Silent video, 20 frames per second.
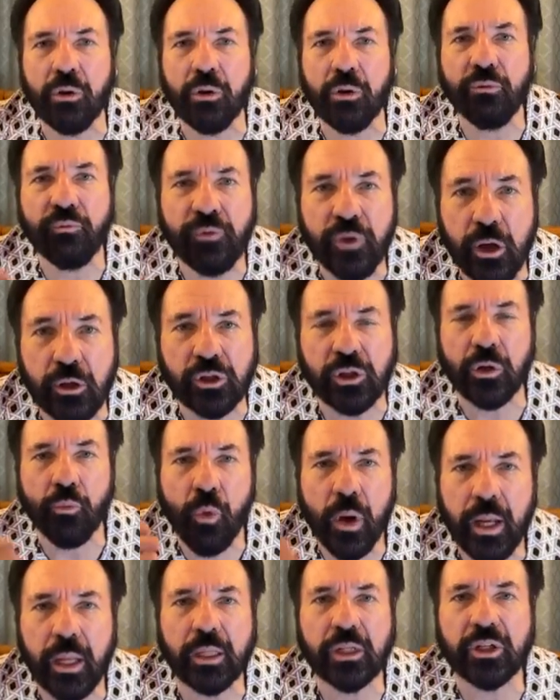in your
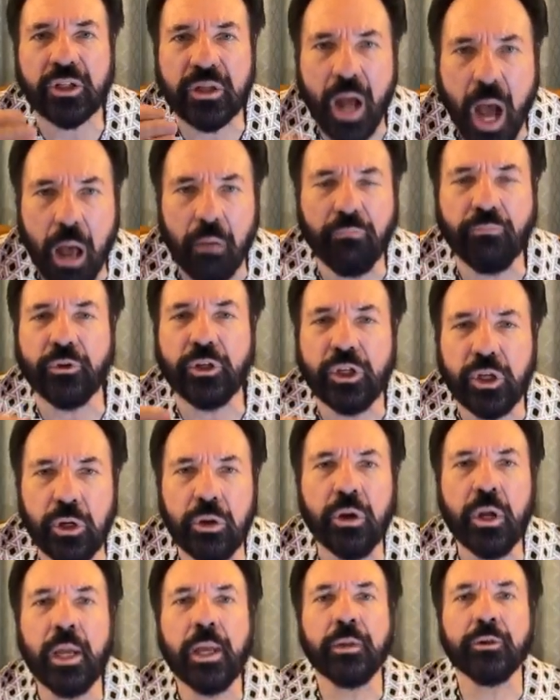future when it's time for
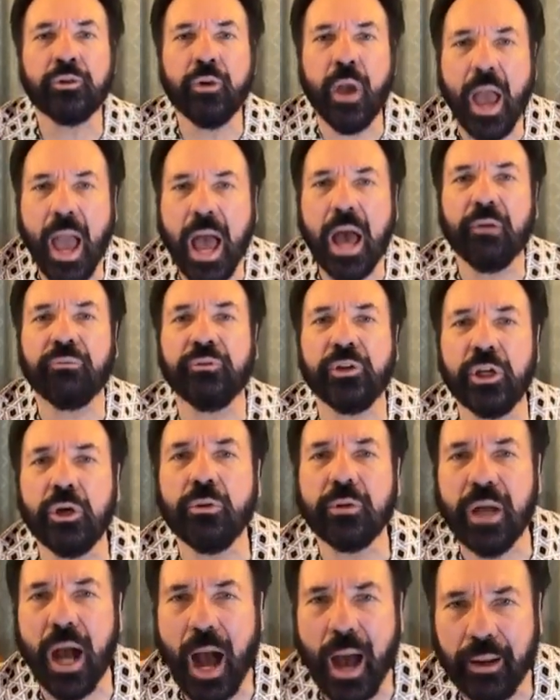you to have
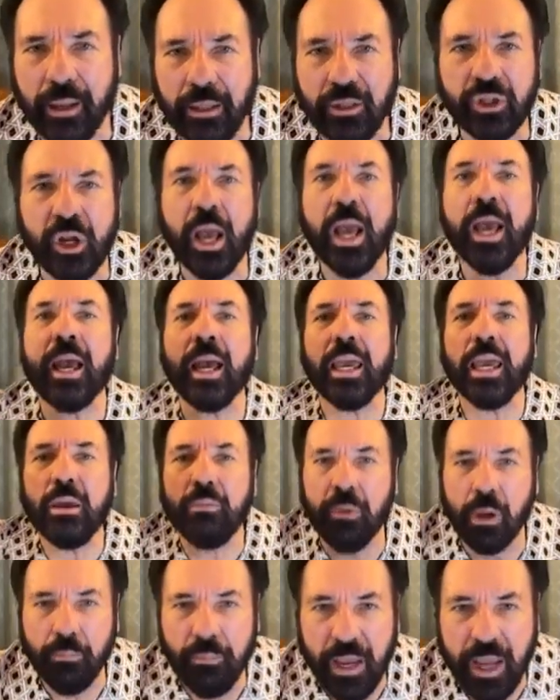new guidance,
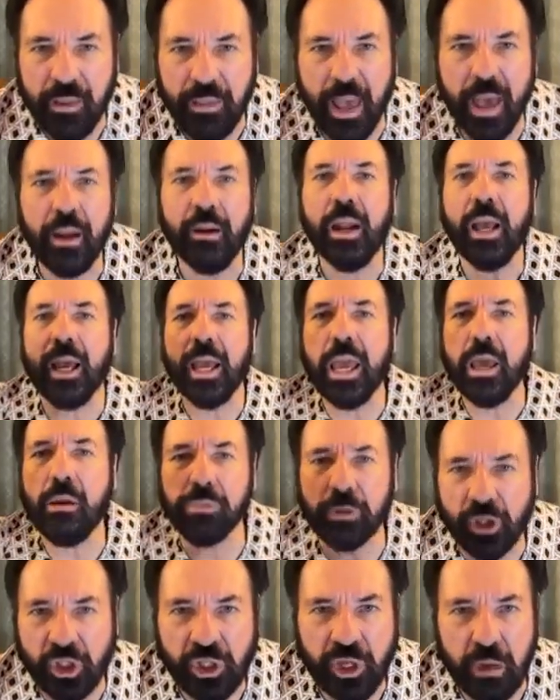He will be there,
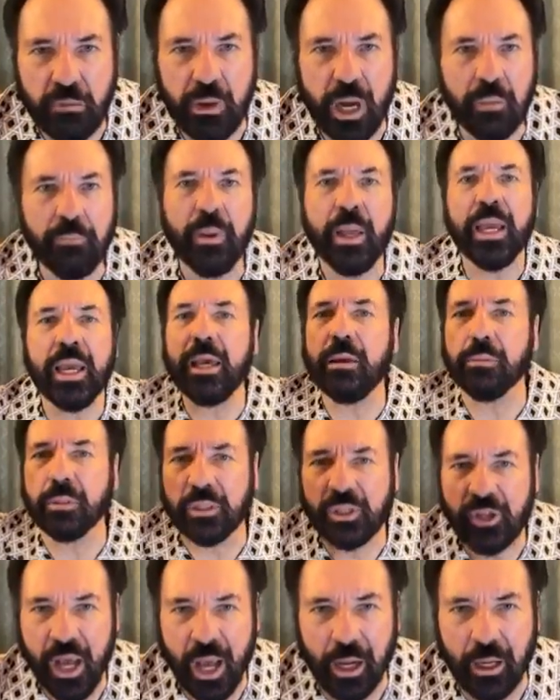He will show up,
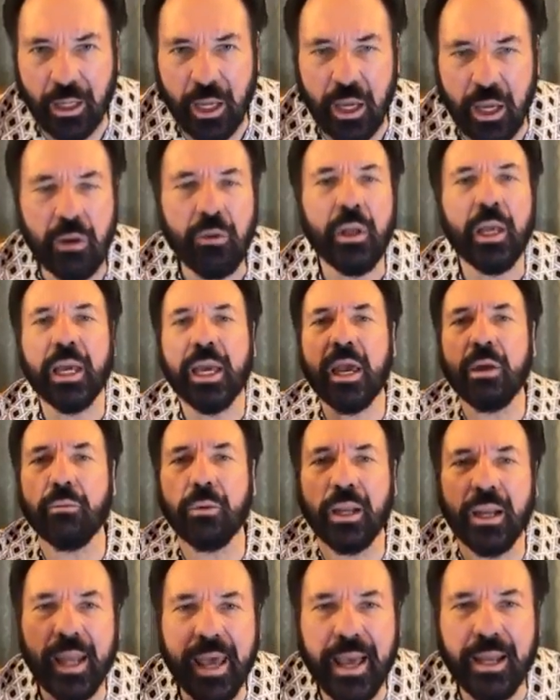He will tell you,
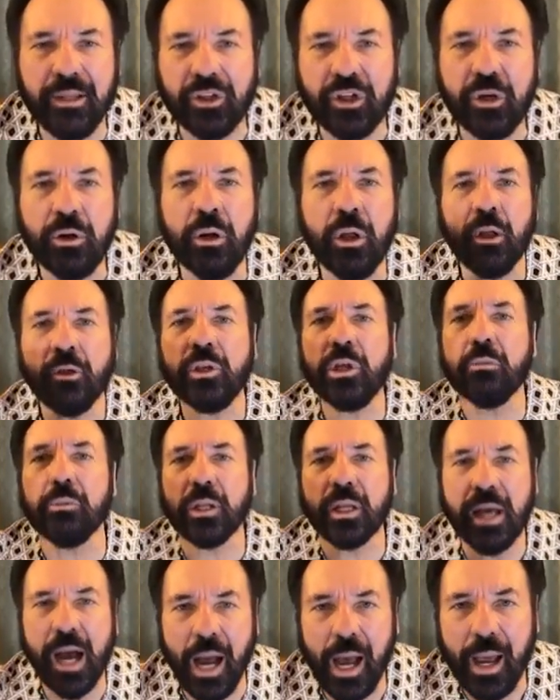He will lead you,
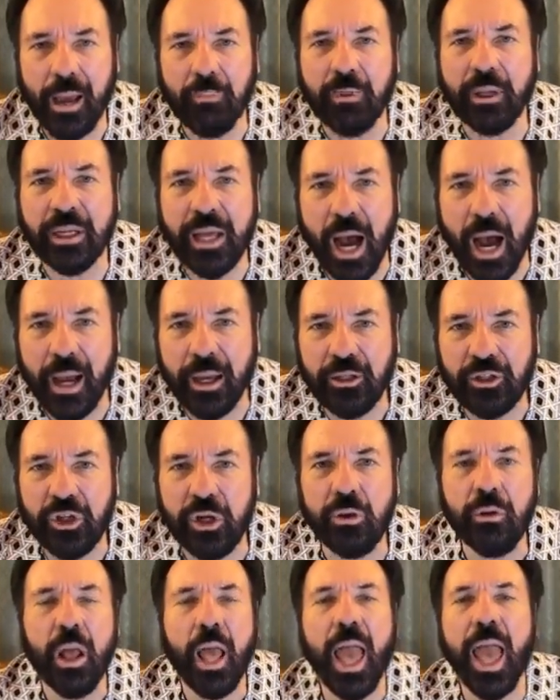you will guide, He will
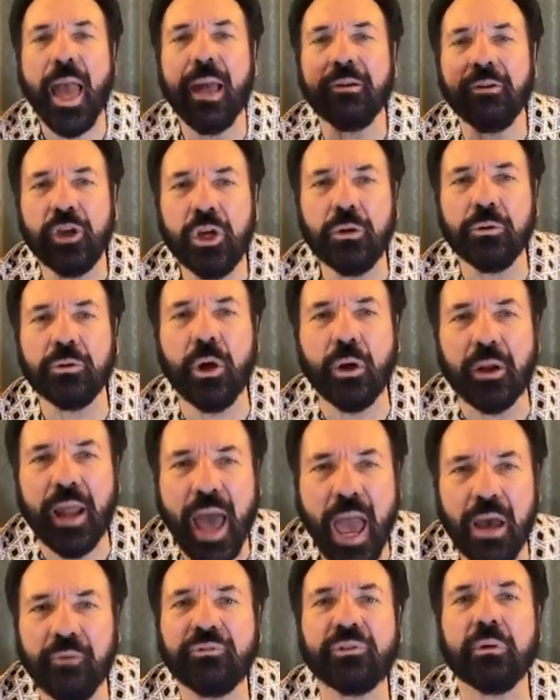guide you, and you'll
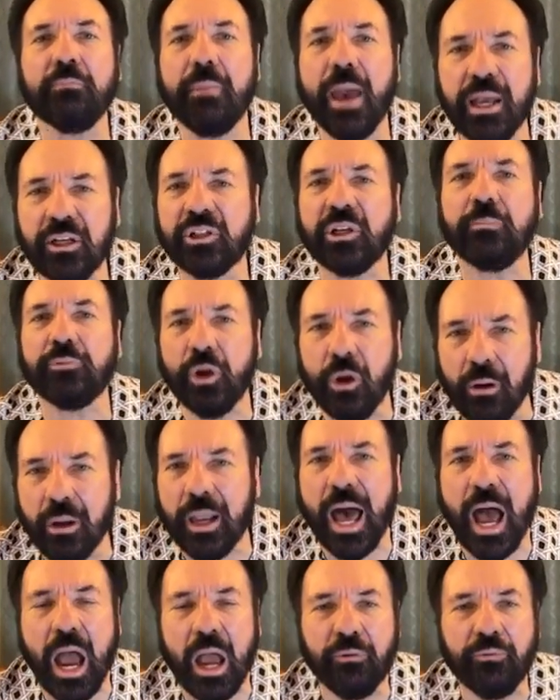not have to mess
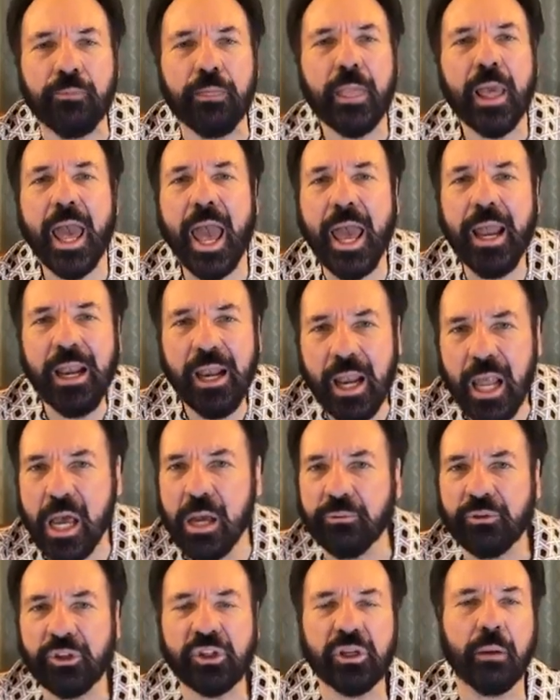up your life
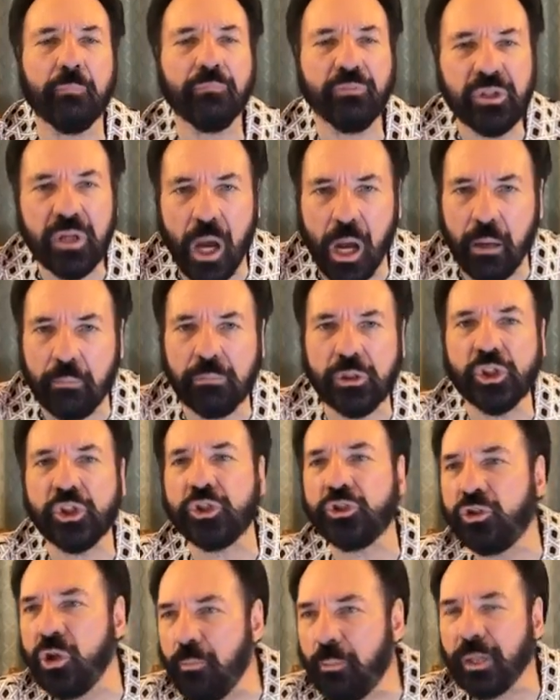and live some
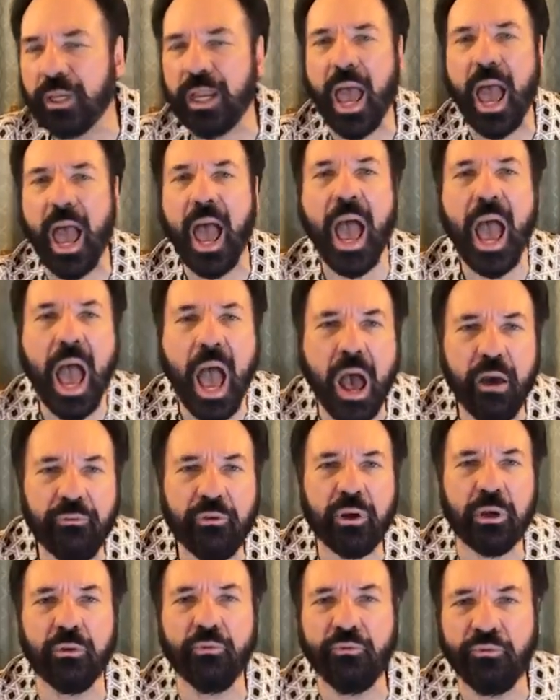dumb, stupid,
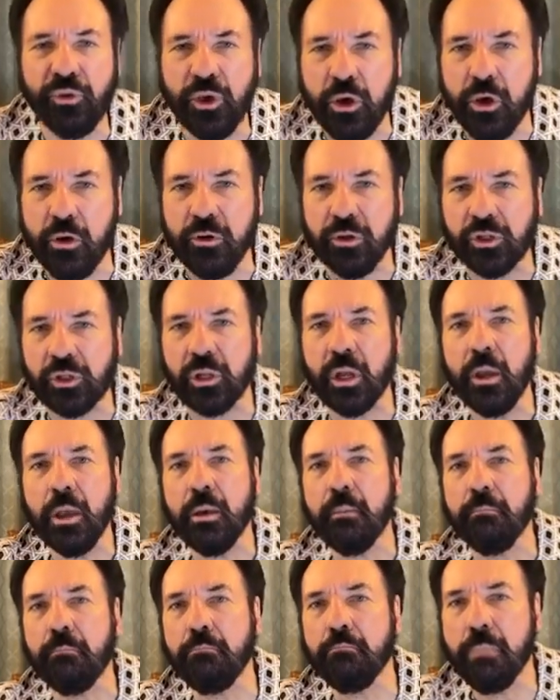half
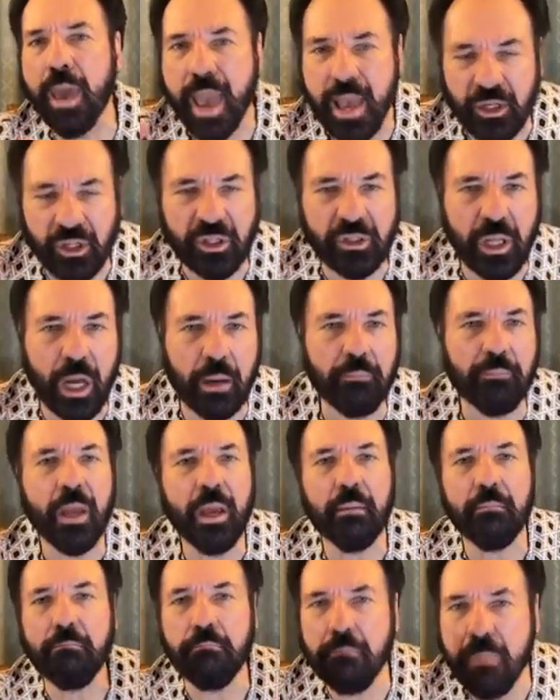confused, messed
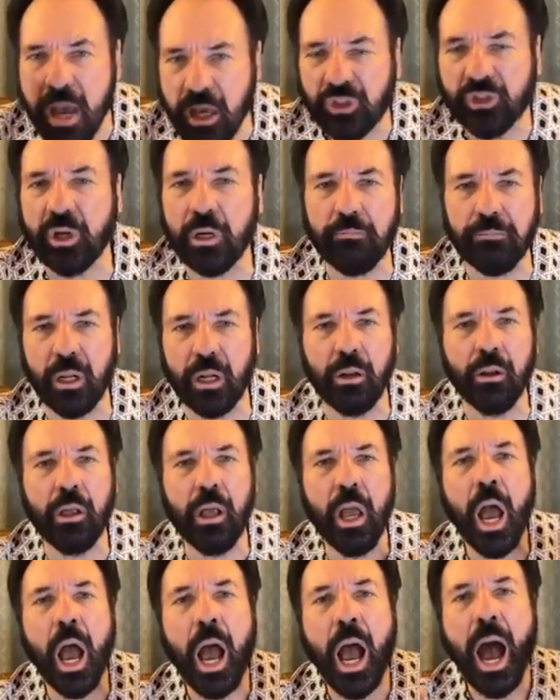up,
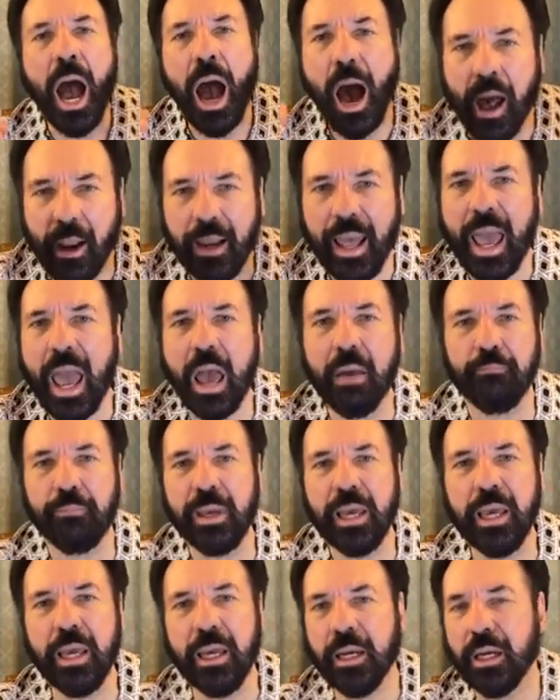miserable,
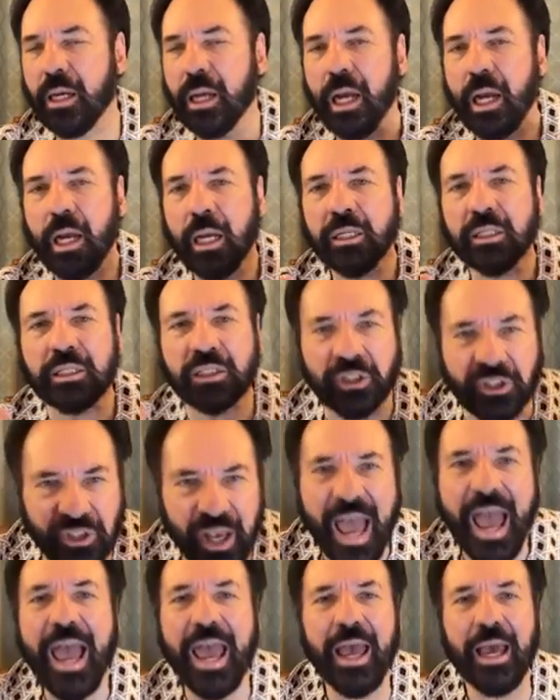unhappy,
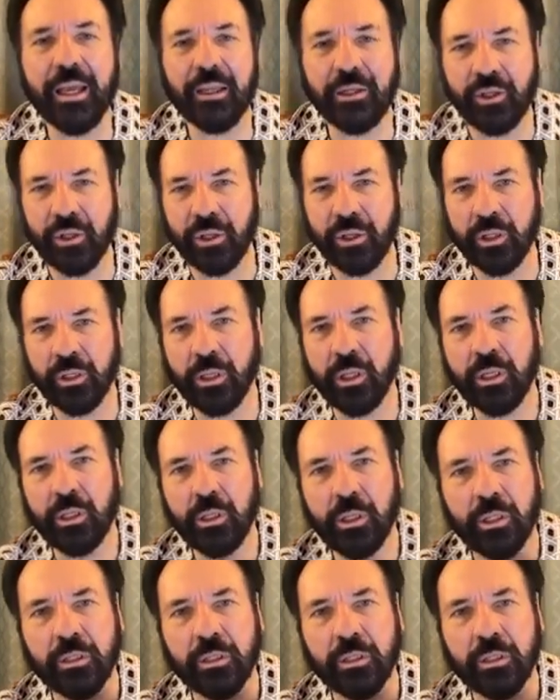sad,